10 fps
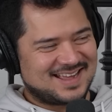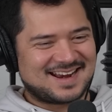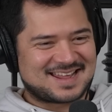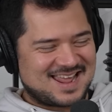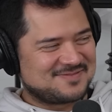we
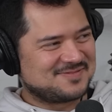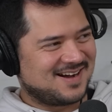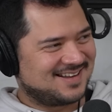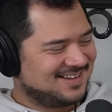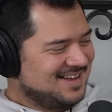got to keep them
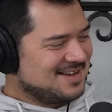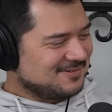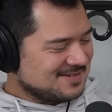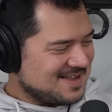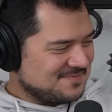on.
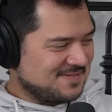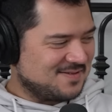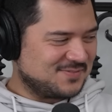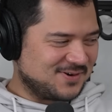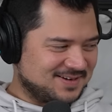We'll keep them
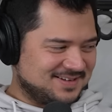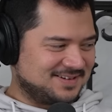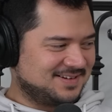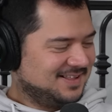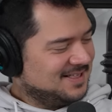on board,
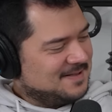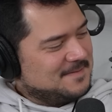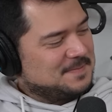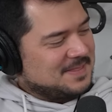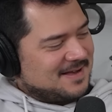dude.
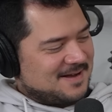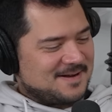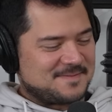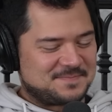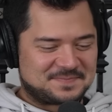
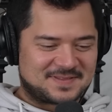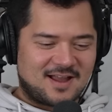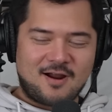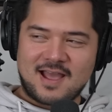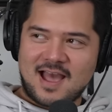Um,
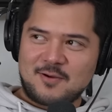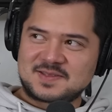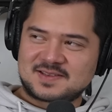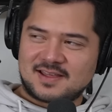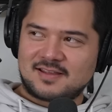all right, I
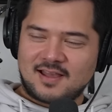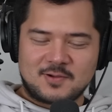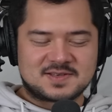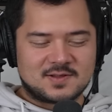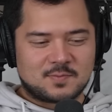would say I
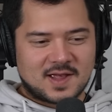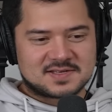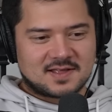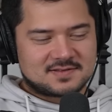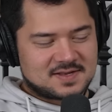would say you
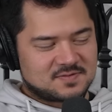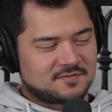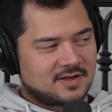passed that test with